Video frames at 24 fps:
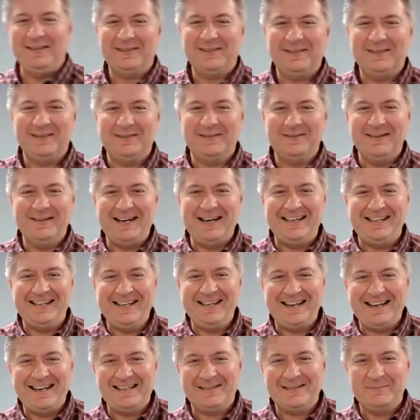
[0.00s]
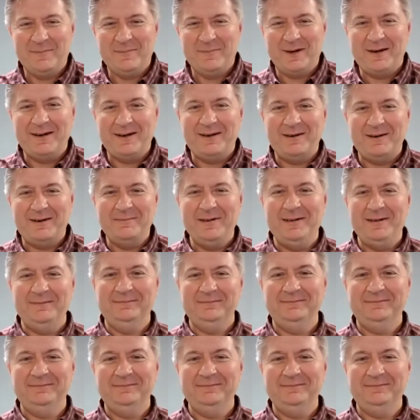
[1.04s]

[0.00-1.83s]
So great guess, Barb.